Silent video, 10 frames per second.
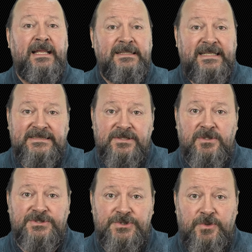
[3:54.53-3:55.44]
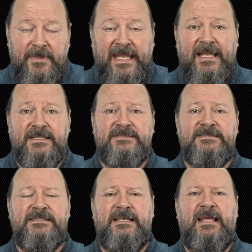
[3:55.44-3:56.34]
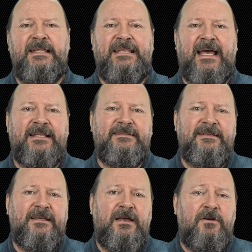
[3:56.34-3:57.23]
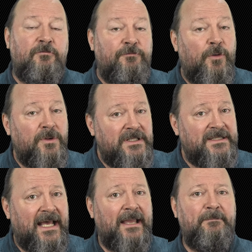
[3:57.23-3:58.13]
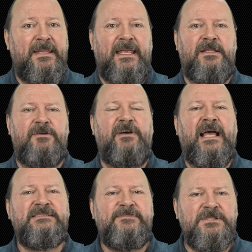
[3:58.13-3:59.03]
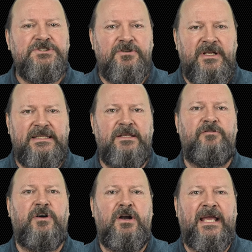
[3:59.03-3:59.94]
This also means that for the time being, the vast majority of our